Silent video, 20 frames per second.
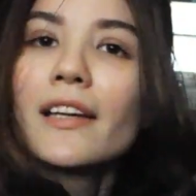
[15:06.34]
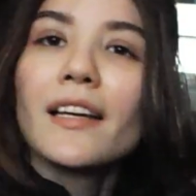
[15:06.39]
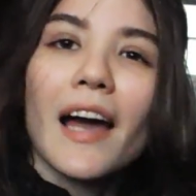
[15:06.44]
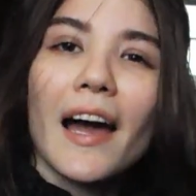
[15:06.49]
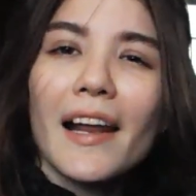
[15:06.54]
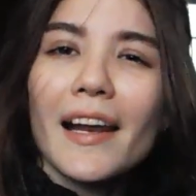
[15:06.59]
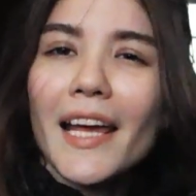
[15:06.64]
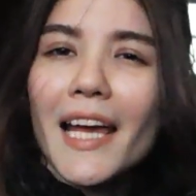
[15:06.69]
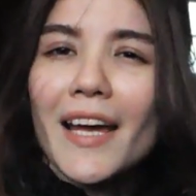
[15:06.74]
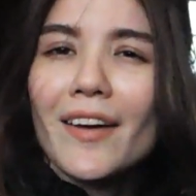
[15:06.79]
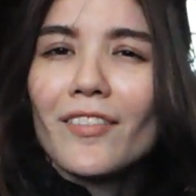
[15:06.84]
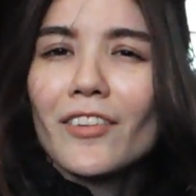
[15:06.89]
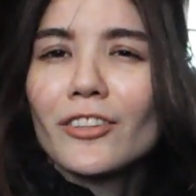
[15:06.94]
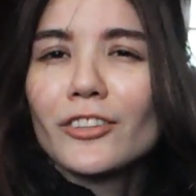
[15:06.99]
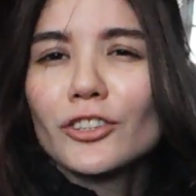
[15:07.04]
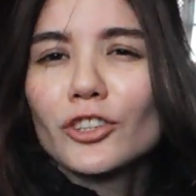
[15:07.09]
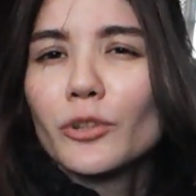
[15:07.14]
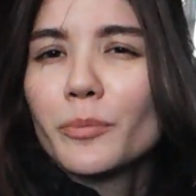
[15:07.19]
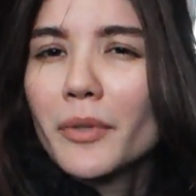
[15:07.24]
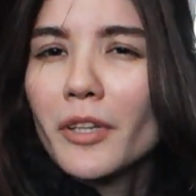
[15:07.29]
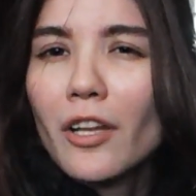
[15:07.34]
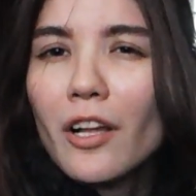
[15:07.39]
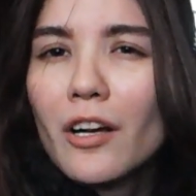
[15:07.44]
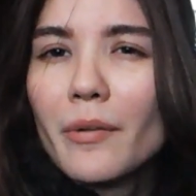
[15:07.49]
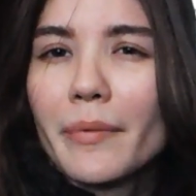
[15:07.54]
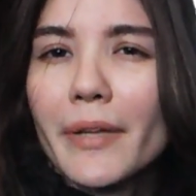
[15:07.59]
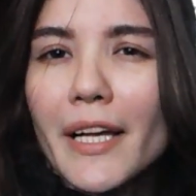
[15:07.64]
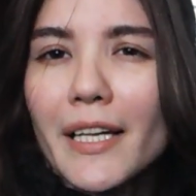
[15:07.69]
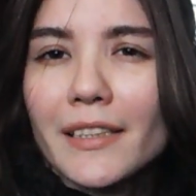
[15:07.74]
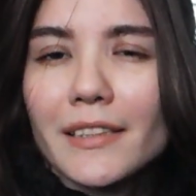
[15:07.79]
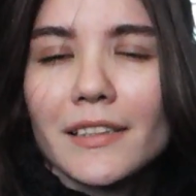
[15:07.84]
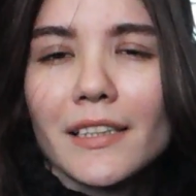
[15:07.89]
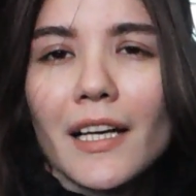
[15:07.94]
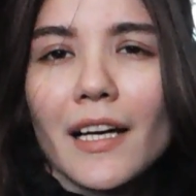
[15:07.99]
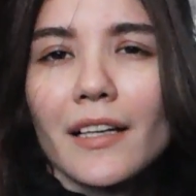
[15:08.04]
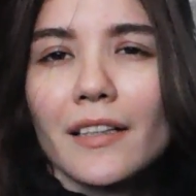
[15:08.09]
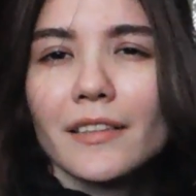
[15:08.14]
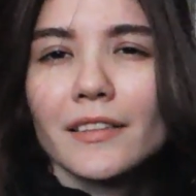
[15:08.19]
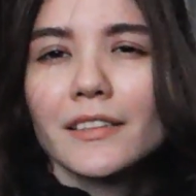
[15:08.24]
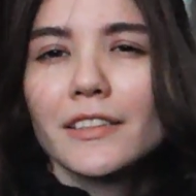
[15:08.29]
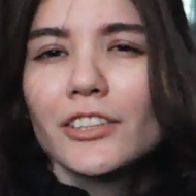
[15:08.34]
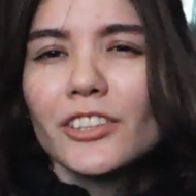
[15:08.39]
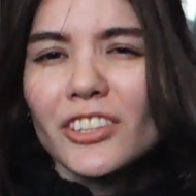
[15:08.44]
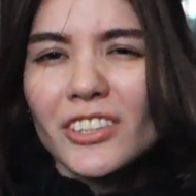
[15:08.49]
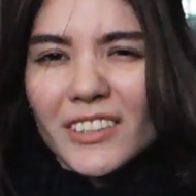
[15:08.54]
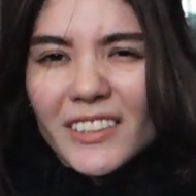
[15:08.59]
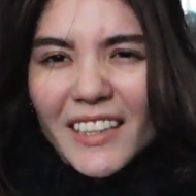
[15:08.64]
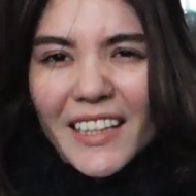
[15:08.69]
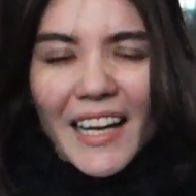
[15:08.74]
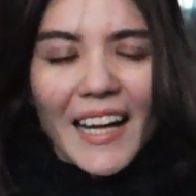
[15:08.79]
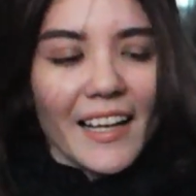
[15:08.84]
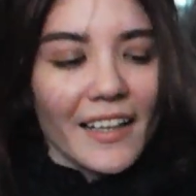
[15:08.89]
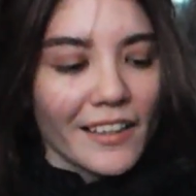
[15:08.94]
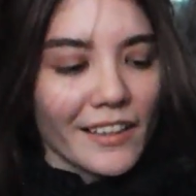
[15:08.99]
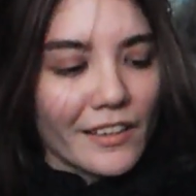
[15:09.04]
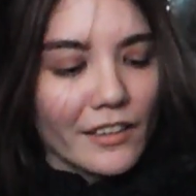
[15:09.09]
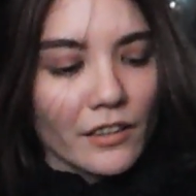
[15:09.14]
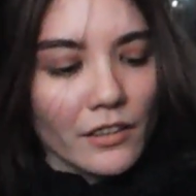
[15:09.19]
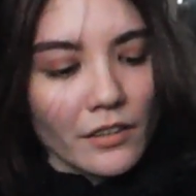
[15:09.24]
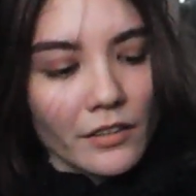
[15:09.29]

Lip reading: gotta have those super long black socks. You just gotta.